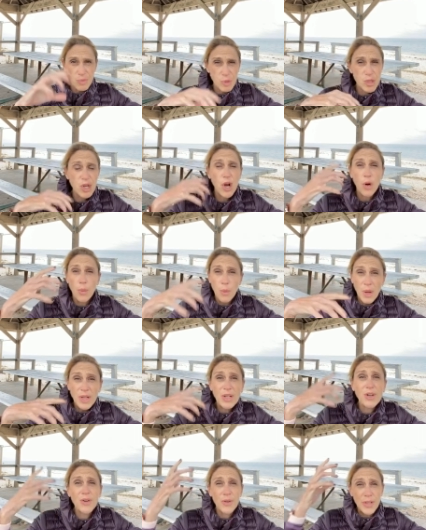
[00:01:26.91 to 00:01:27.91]
which are what
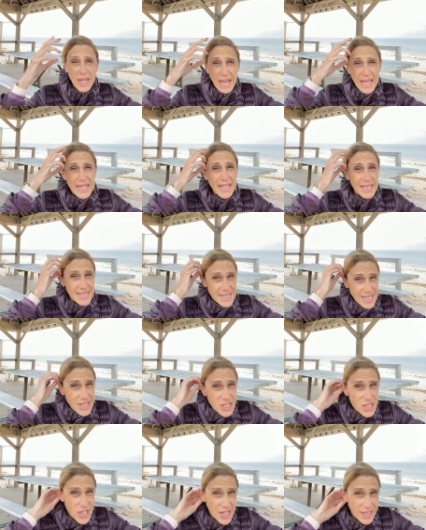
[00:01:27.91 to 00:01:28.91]
create
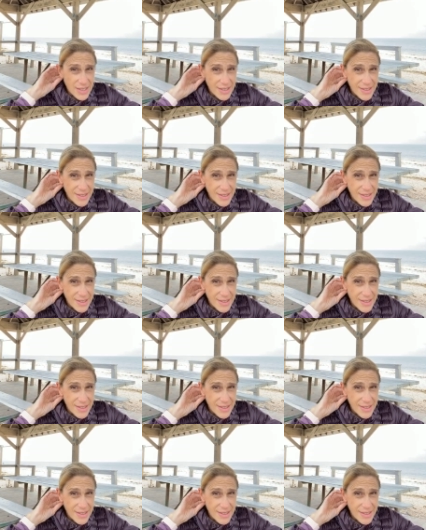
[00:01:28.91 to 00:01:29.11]
addiction.